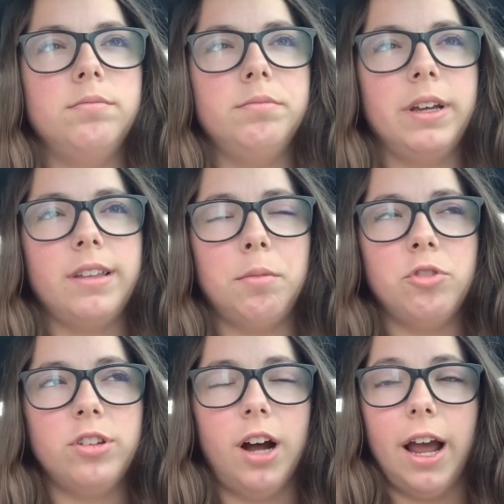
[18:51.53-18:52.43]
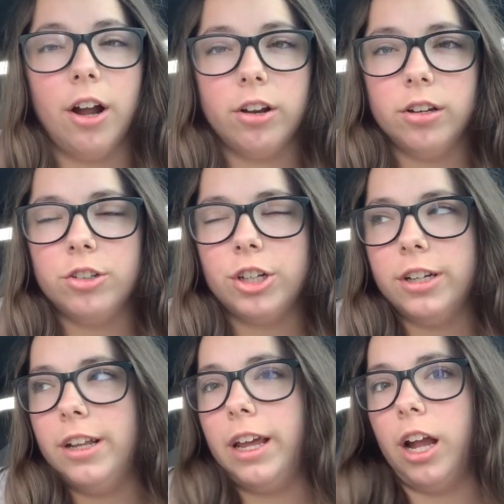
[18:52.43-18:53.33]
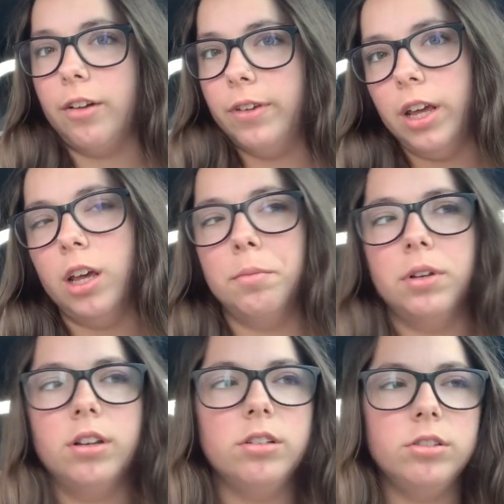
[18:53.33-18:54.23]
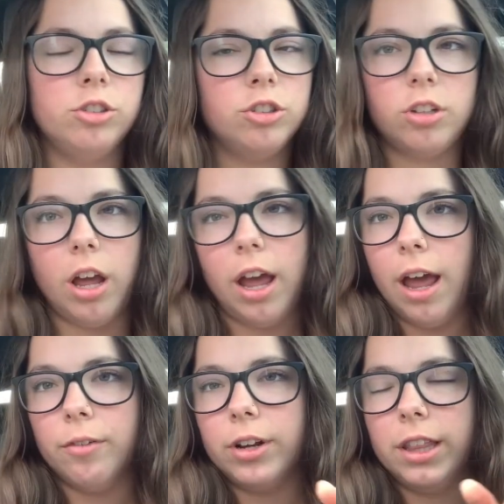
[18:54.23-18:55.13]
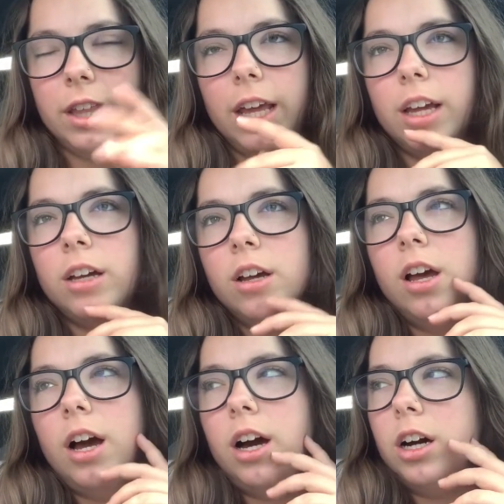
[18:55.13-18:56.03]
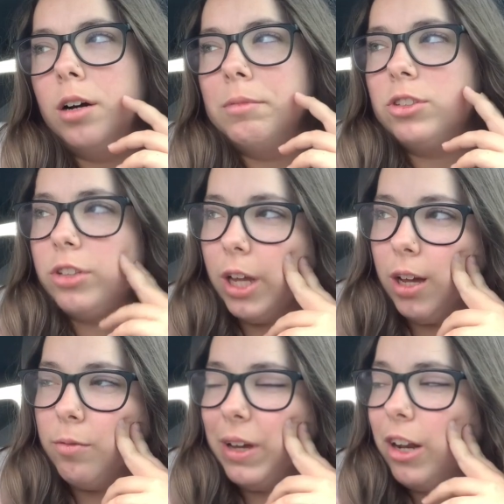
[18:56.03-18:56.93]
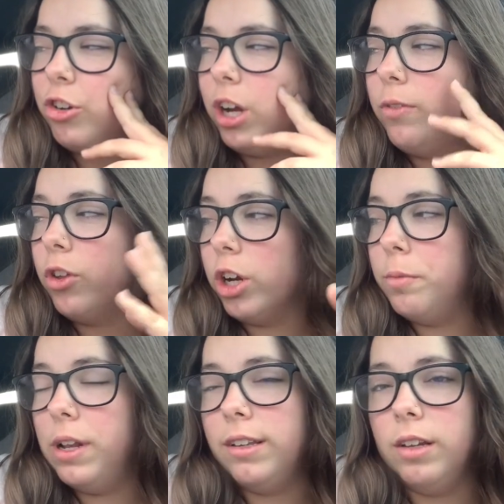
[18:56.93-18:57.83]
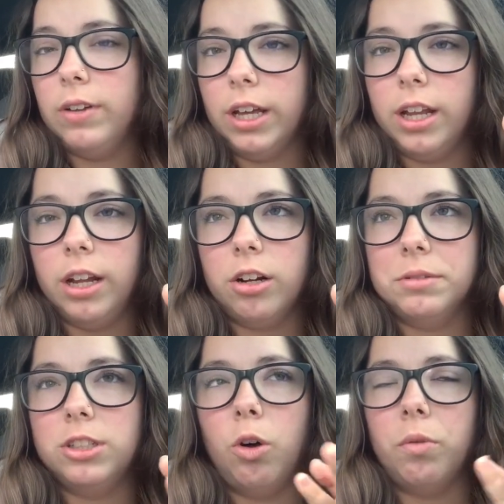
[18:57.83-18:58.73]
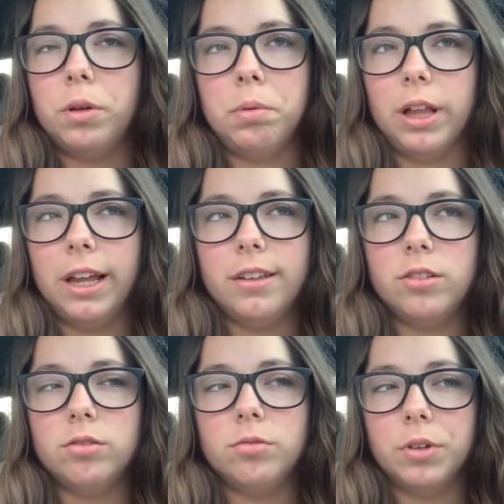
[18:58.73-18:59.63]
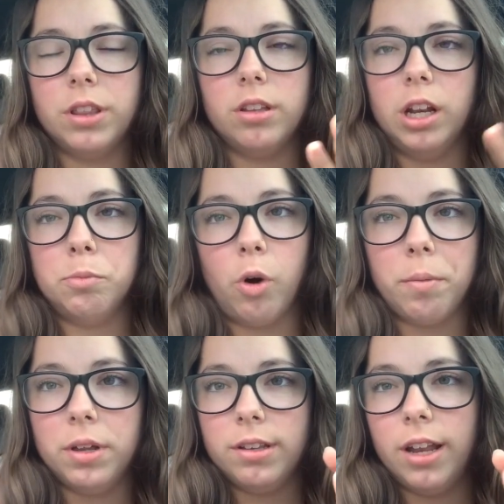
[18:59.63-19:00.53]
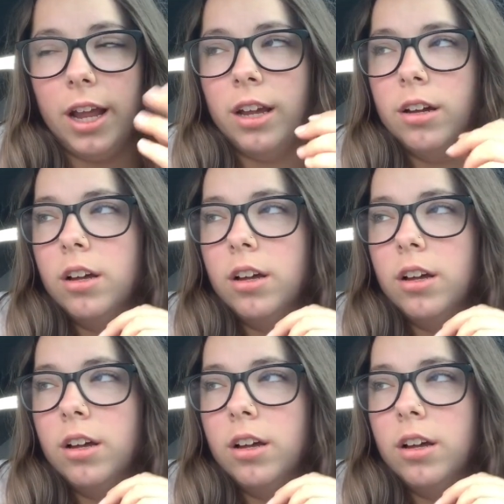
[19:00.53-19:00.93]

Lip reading: because I'm just tired and trying to take care of him and just everything. So yeah, we had to drive 30 minutes to even get here. It was the only place with an appointment today,